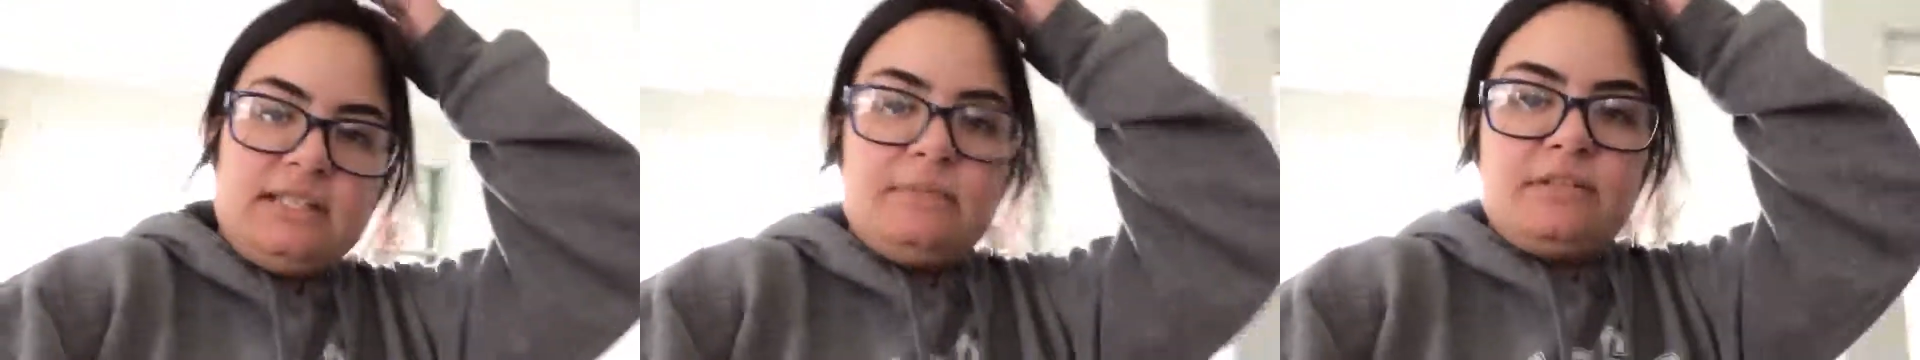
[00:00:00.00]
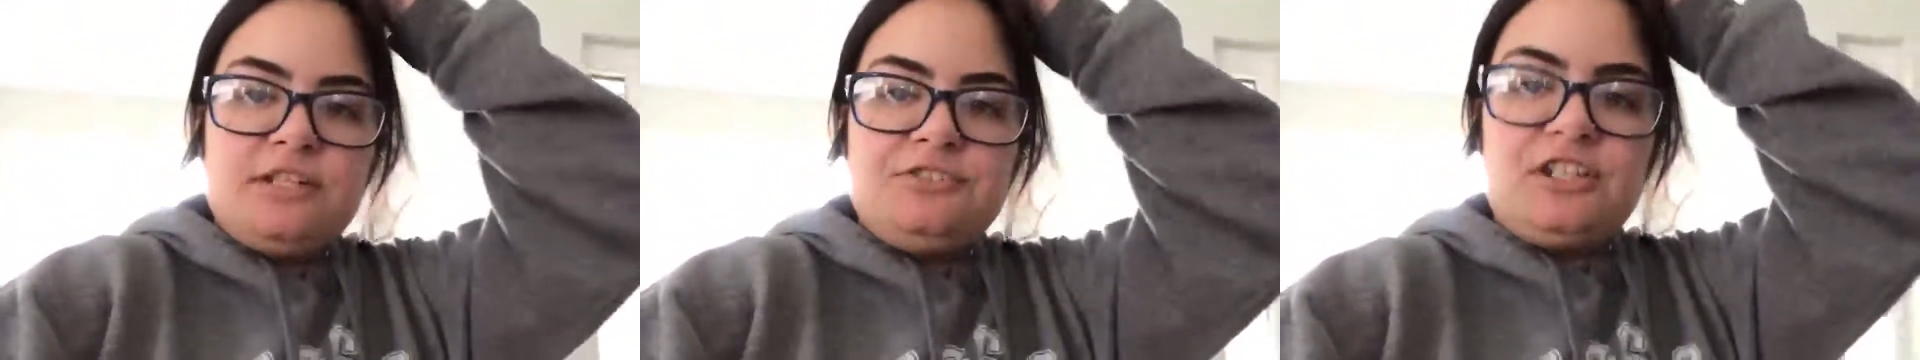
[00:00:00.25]
some
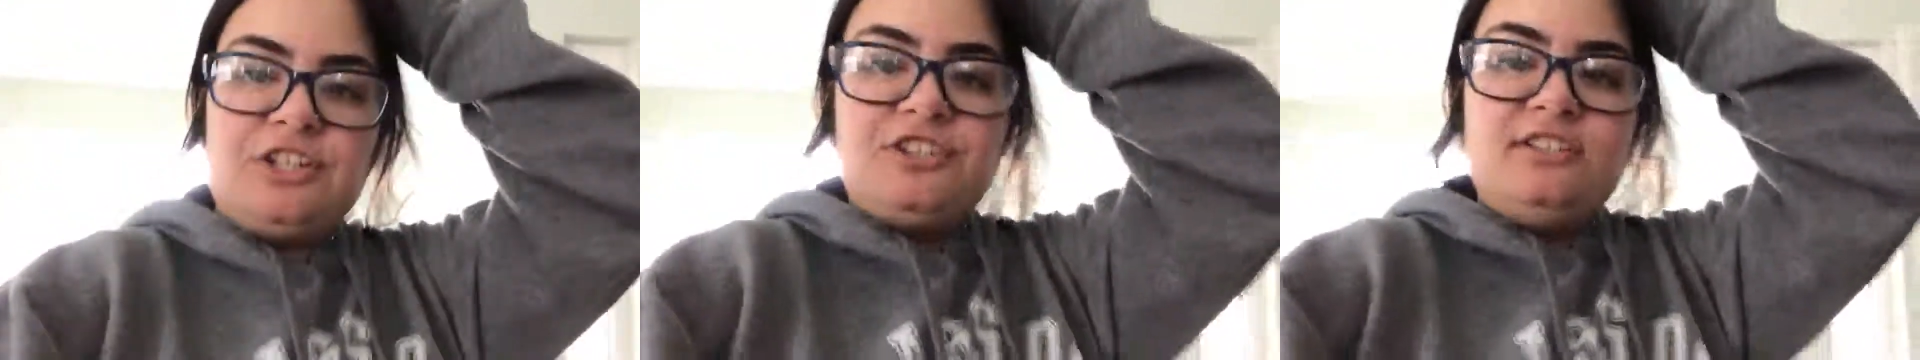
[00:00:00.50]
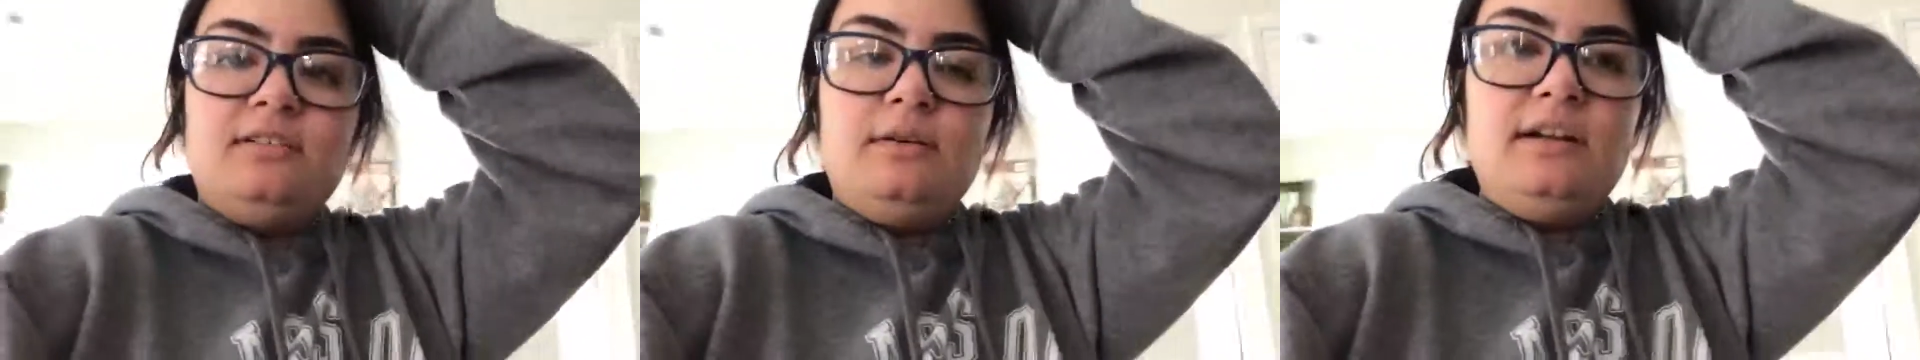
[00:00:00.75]

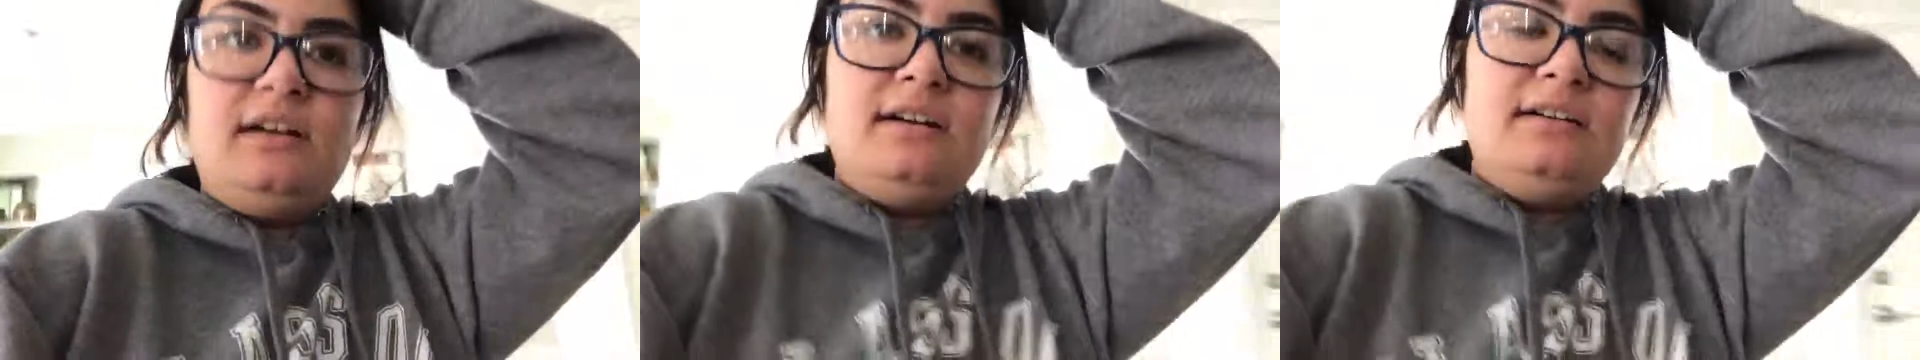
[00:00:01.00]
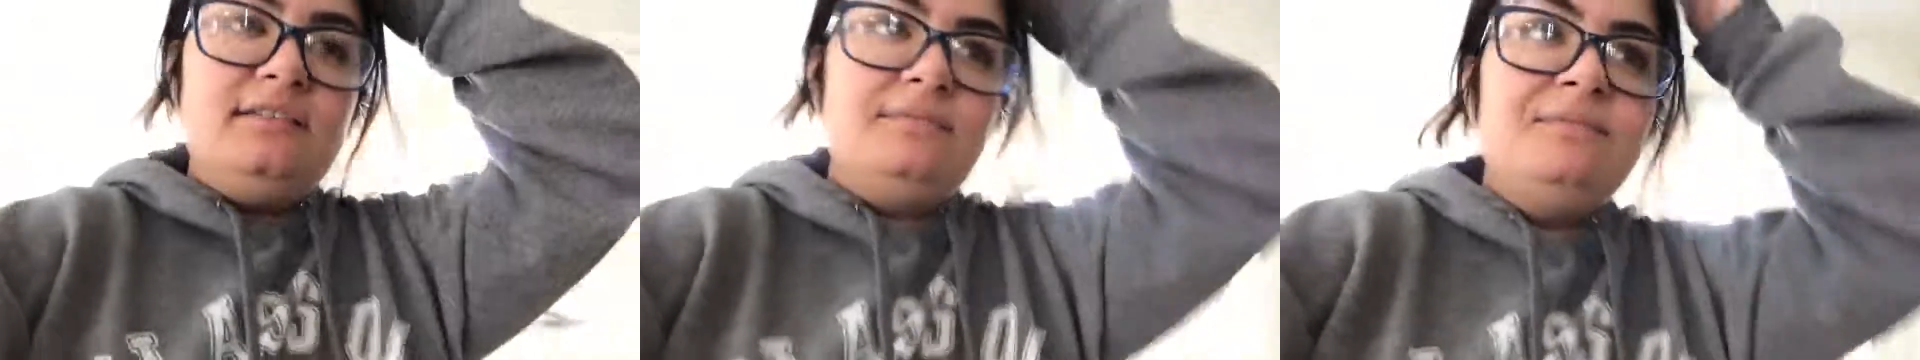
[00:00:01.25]
construction going on,